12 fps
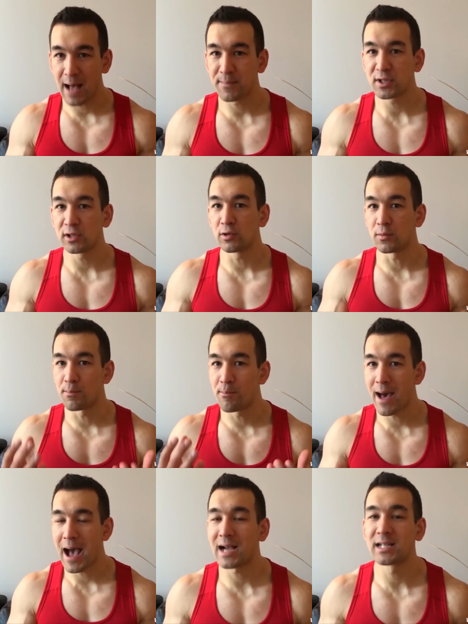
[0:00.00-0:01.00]
absolute
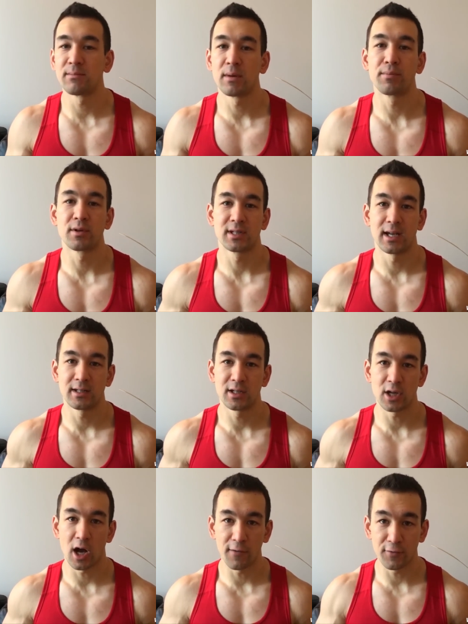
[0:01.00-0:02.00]
maximum
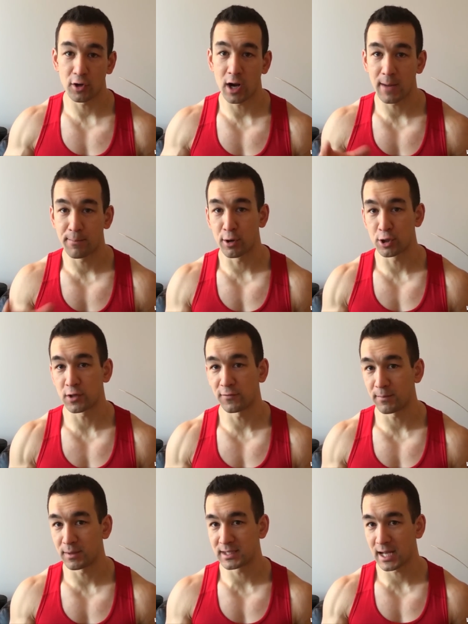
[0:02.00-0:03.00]
percentage of your
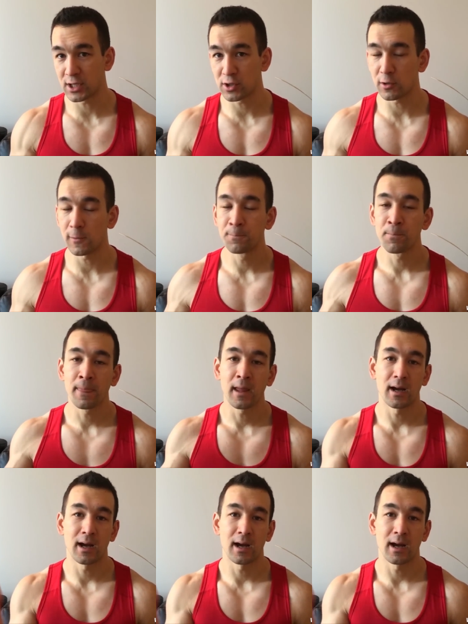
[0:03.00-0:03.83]
hypertrophy potential